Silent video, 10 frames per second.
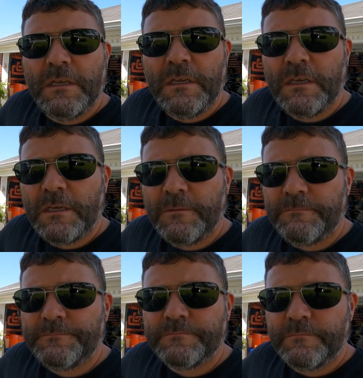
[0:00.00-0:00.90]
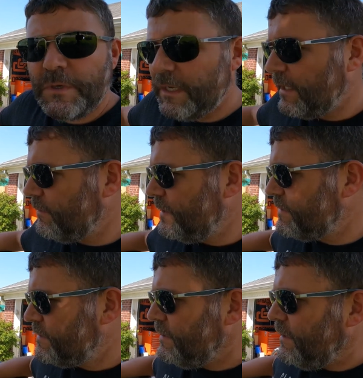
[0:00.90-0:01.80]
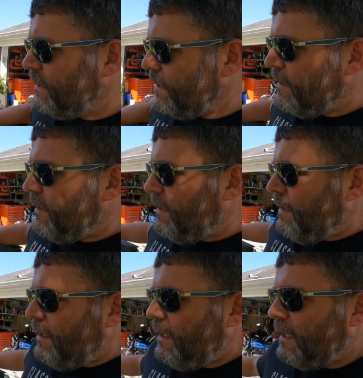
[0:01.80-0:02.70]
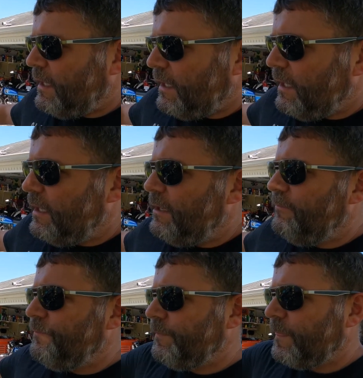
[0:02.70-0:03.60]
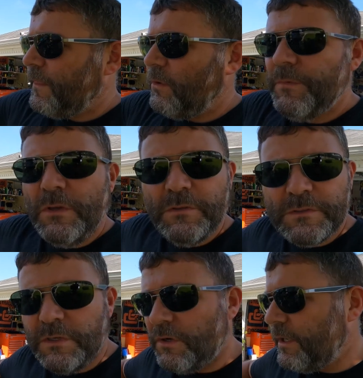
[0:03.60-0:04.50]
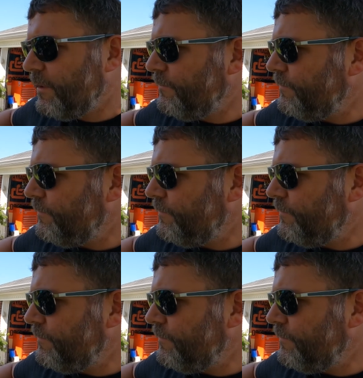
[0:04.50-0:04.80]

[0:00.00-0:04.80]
But anyways, told me the whole story,